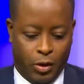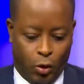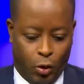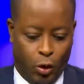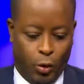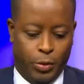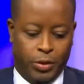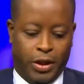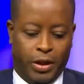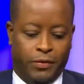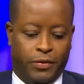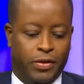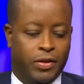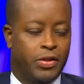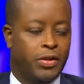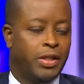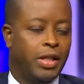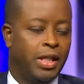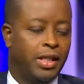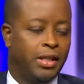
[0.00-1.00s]
always have to
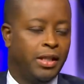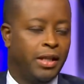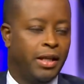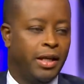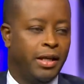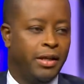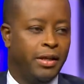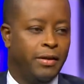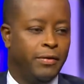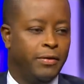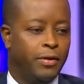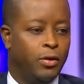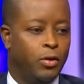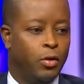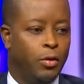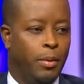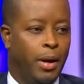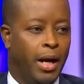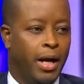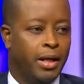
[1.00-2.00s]
state that I never
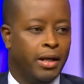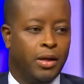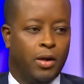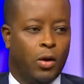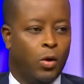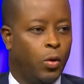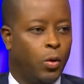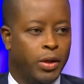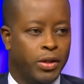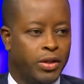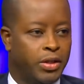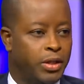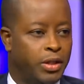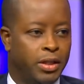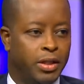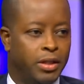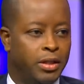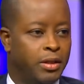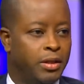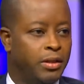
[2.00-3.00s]
go back and
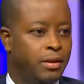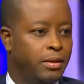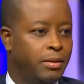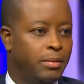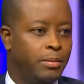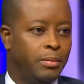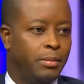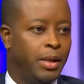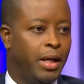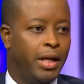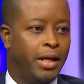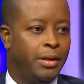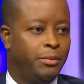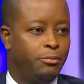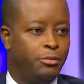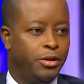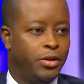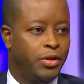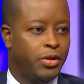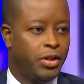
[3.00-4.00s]
question my
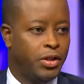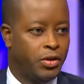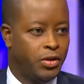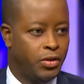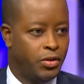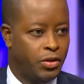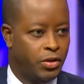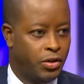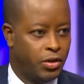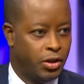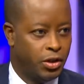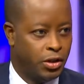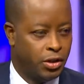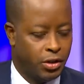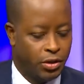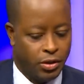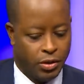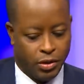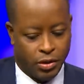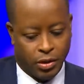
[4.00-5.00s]
predecessor's
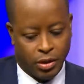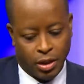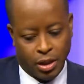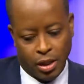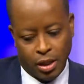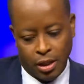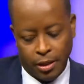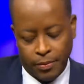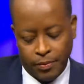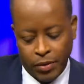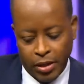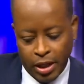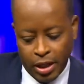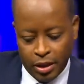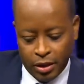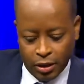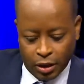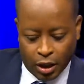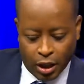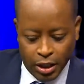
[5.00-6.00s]
decision. Mm-hmm.
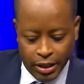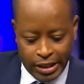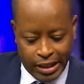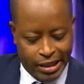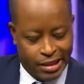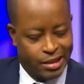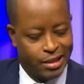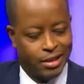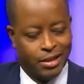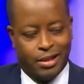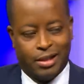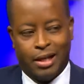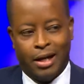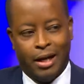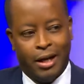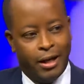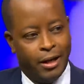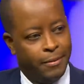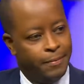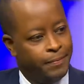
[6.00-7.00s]
The context and
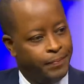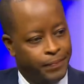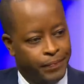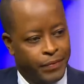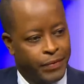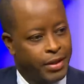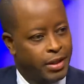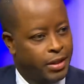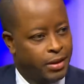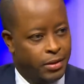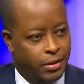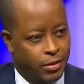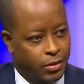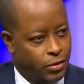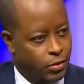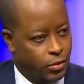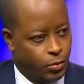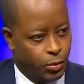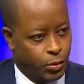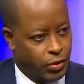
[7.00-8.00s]
time
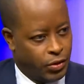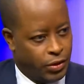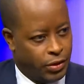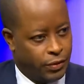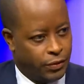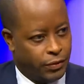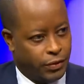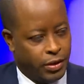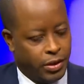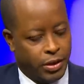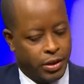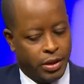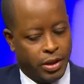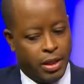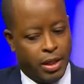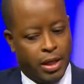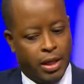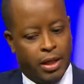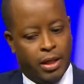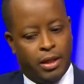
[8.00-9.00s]
was different,
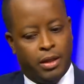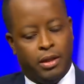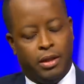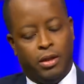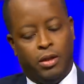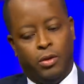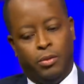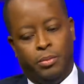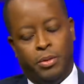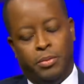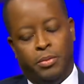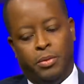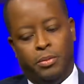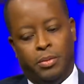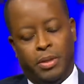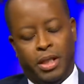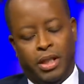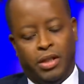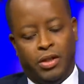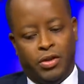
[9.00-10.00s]
sure. and, you know, people
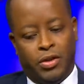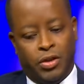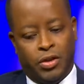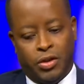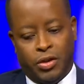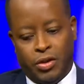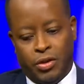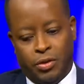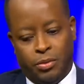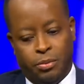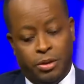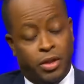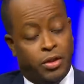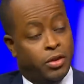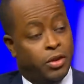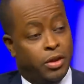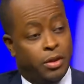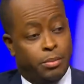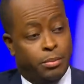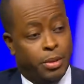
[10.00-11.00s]
make decisions based
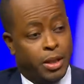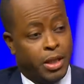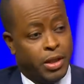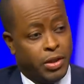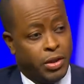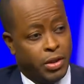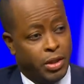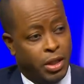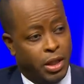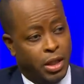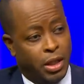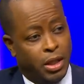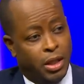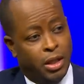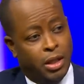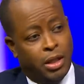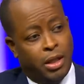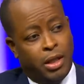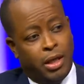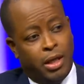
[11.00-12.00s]
on the best
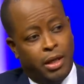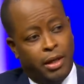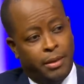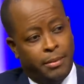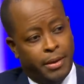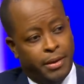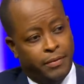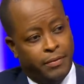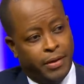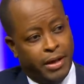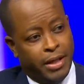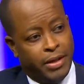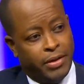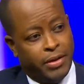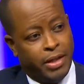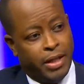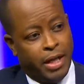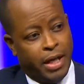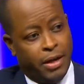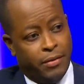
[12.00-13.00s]
advice
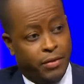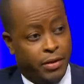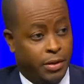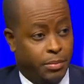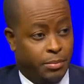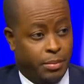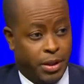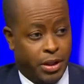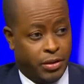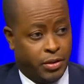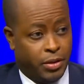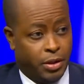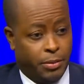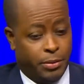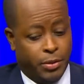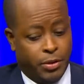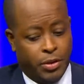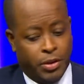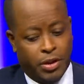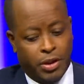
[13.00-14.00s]
they have and the best
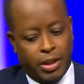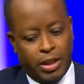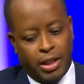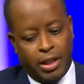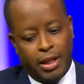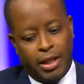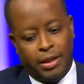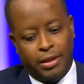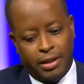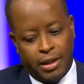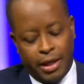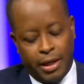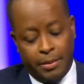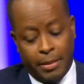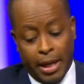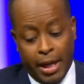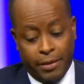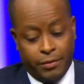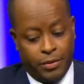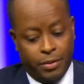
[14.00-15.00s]
opportunity at that time.
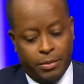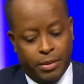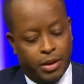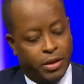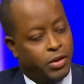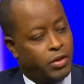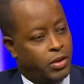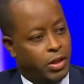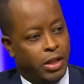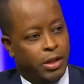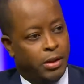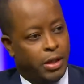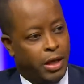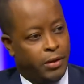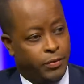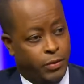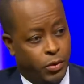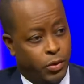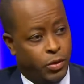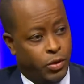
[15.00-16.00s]
I have to make the same. I
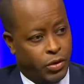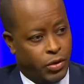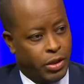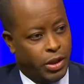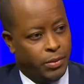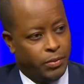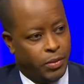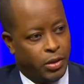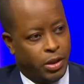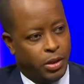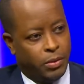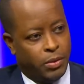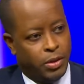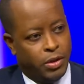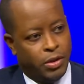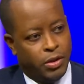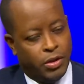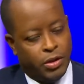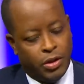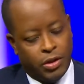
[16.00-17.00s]
have to do the same thing with the
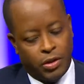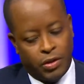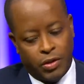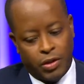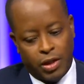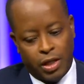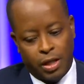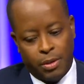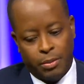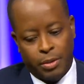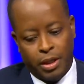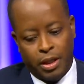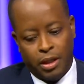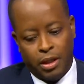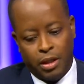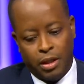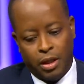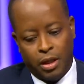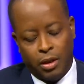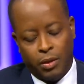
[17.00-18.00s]
decisions that I'm
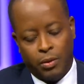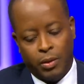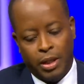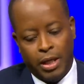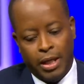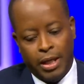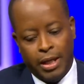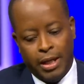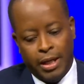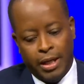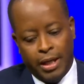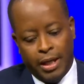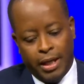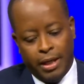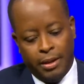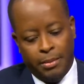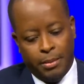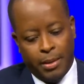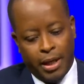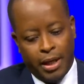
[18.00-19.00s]
making now, and
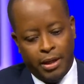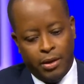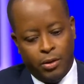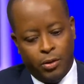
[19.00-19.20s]
in my